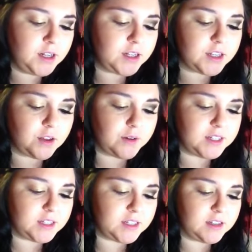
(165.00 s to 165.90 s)
Because
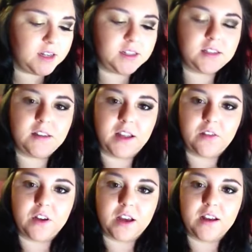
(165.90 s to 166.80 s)
otherwise it's
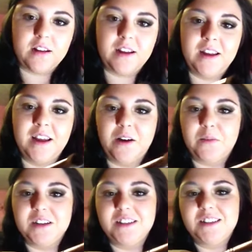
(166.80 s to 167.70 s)
like, look how
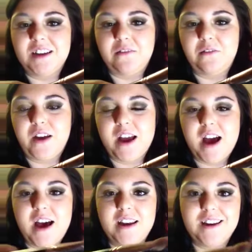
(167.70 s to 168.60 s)
much stuff I
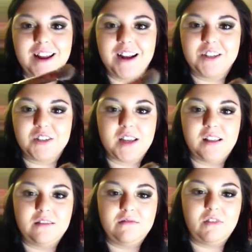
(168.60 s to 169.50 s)
got. And I just like
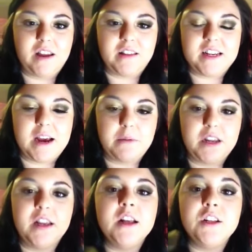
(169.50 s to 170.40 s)
lightly tapped
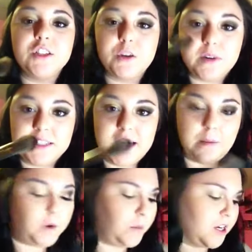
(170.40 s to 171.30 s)
it. So you want to
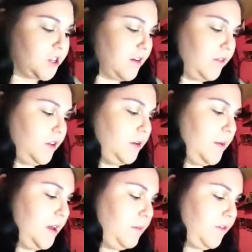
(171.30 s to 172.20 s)
tap your brush off a little
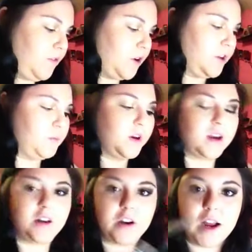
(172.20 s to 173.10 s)
bit before you put it
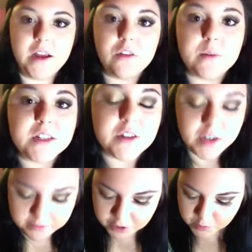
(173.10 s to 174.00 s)
on your eye. Otherwise you're
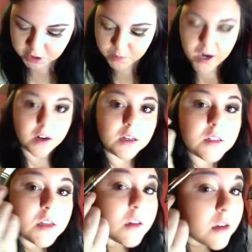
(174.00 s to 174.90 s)
going to have too much
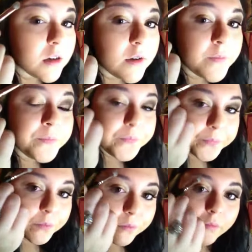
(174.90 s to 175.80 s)
product.
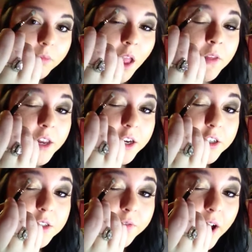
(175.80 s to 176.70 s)
And then you
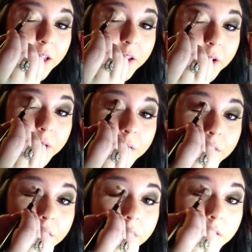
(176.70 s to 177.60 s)
just follow
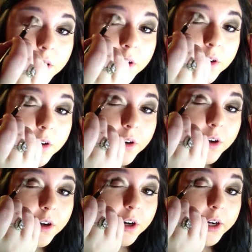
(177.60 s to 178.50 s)

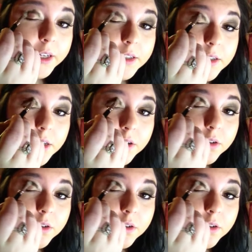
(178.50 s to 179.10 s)
your crease.